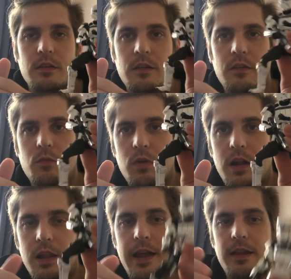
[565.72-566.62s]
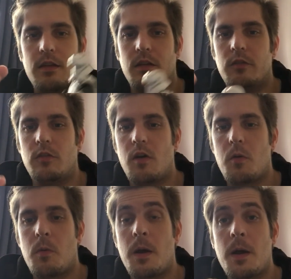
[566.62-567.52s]
This is what I like.
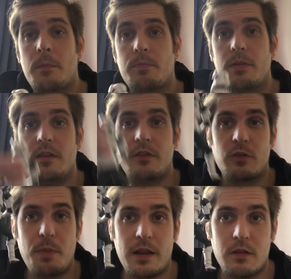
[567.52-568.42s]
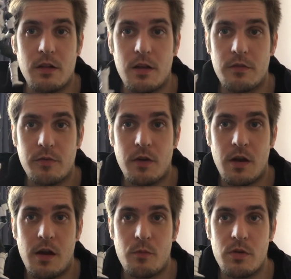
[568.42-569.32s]
So please expect a lot of
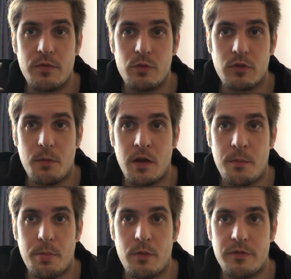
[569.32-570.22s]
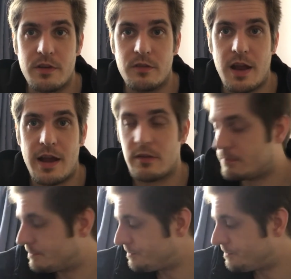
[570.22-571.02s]
reviews coming up of these guys.